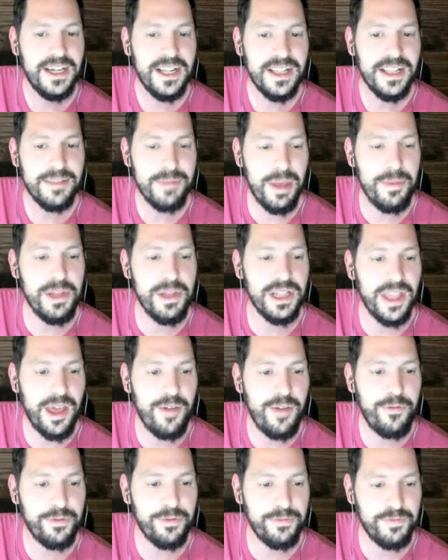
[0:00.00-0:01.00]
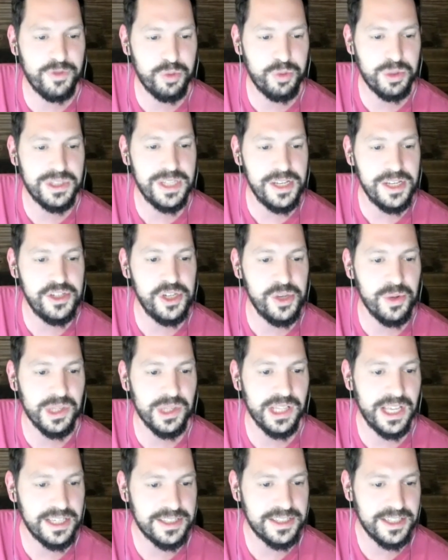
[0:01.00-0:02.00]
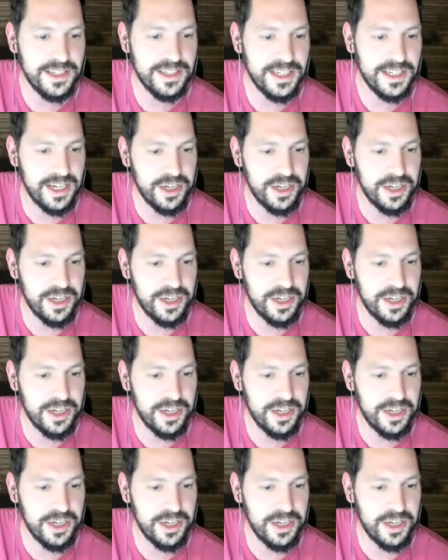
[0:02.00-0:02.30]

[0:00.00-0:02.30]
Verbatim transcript: Maybe life was teaching you a lesson, and then